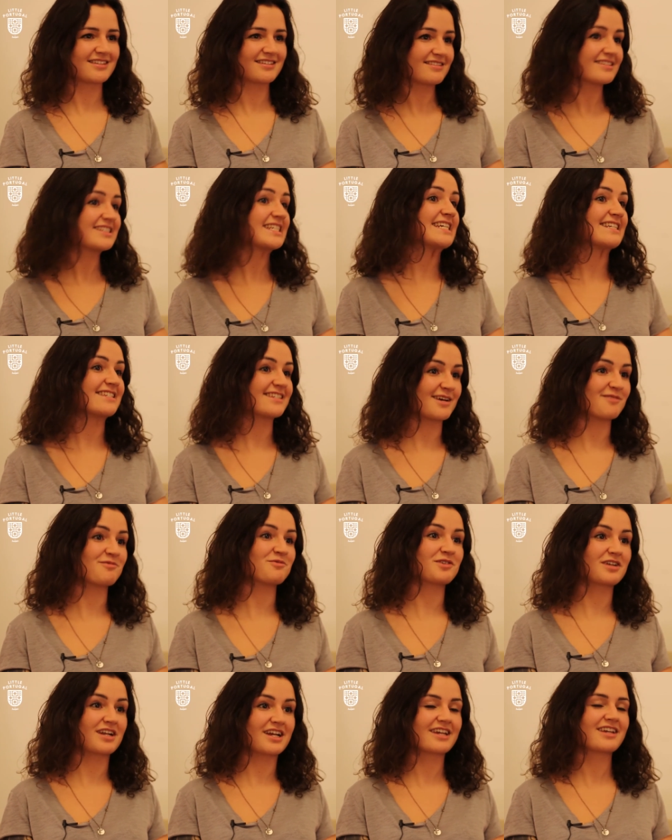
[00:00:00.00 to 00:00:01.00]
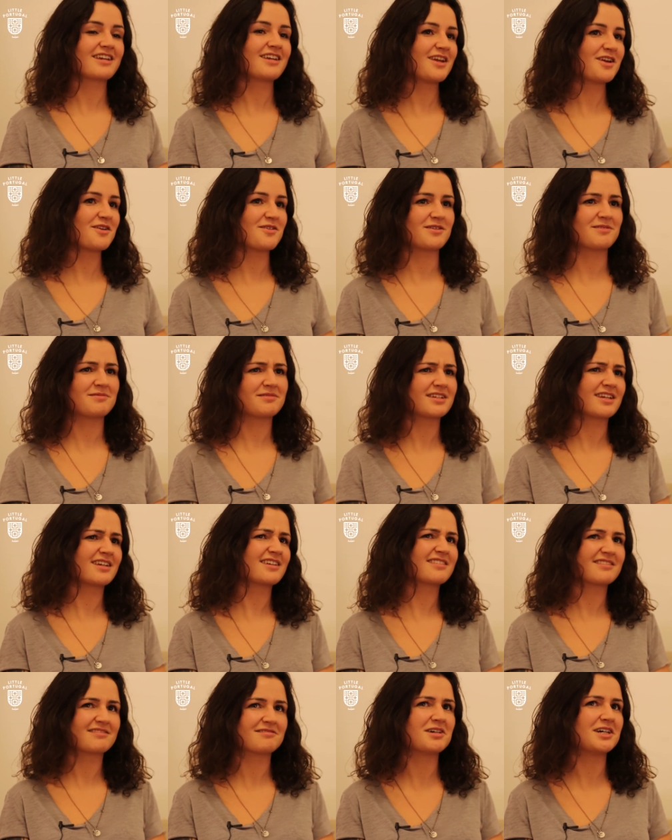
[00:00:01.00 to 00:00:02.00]
to see someone like you and you're
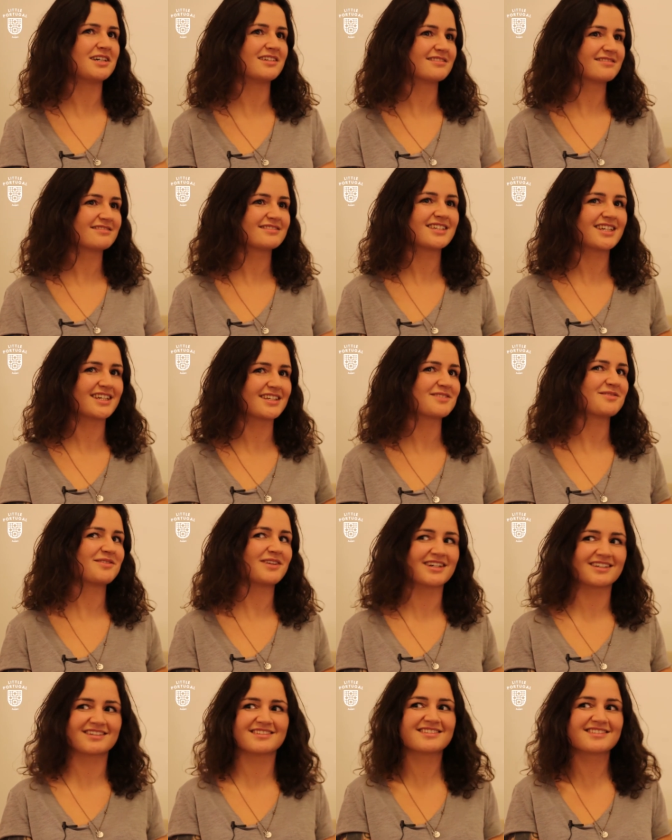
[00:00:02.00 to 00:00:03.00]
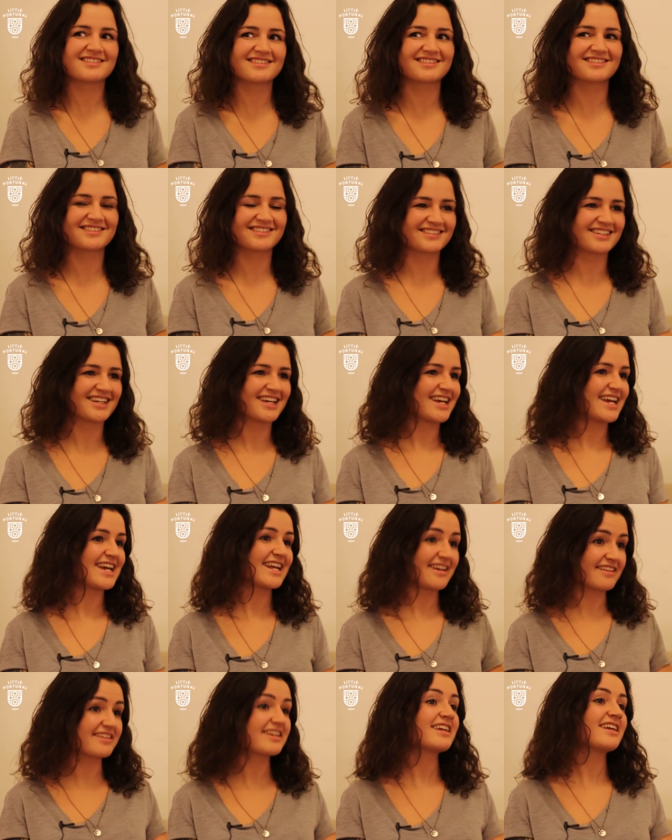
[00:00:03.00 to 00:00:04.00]
like, well, yeah, it's fine.
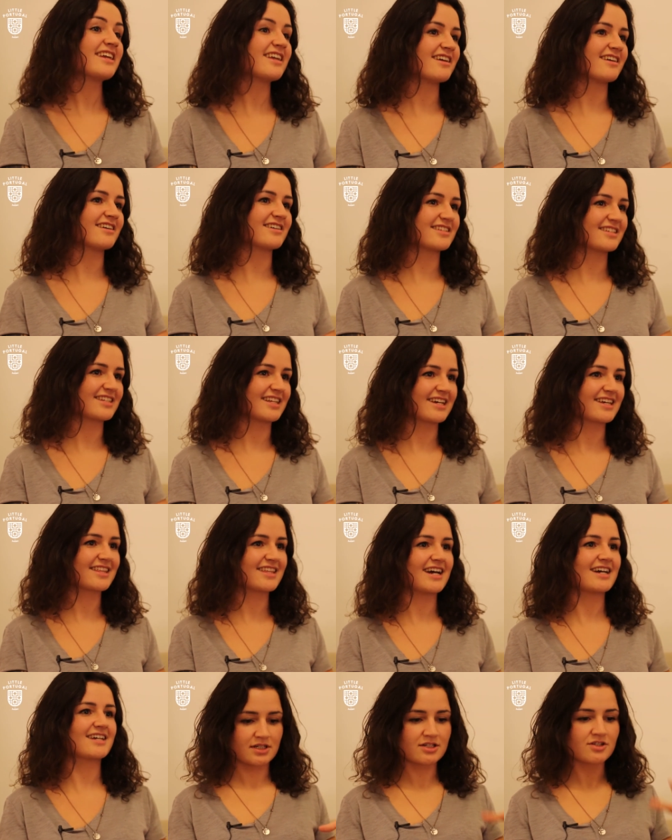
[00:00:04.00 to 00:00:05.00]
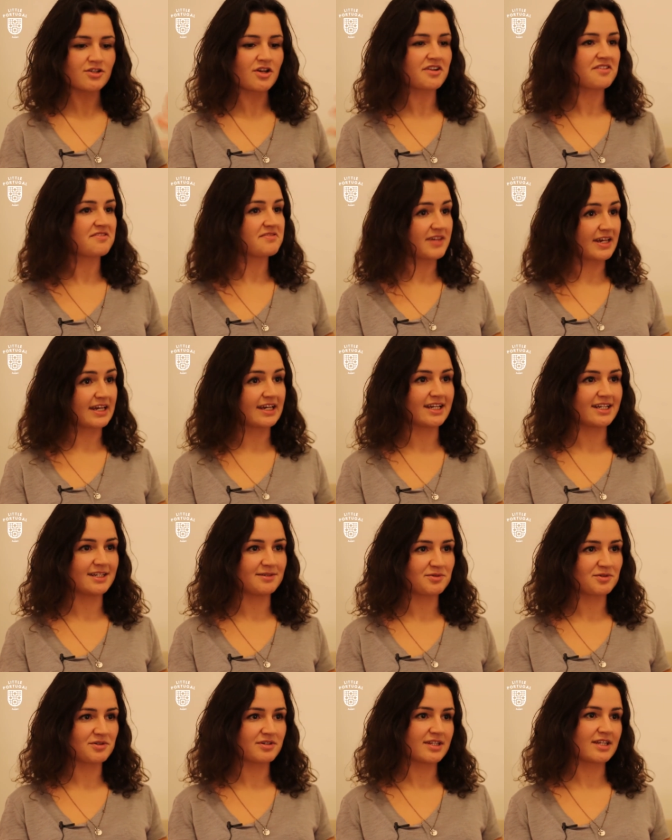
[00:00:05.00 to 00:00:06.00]
And I think here it's like that. It's not a thing
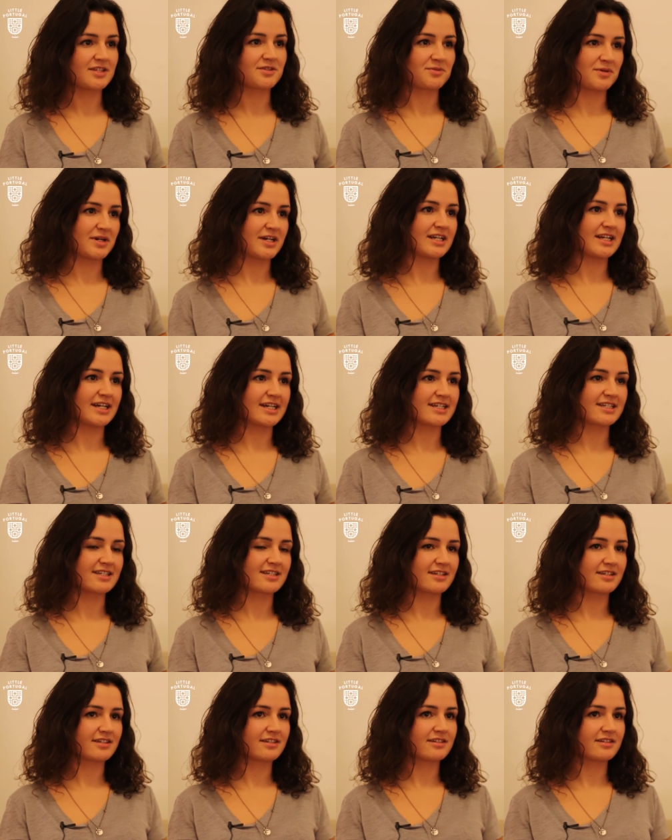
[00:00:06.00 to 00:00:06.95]
anymore, and that's why I liked it,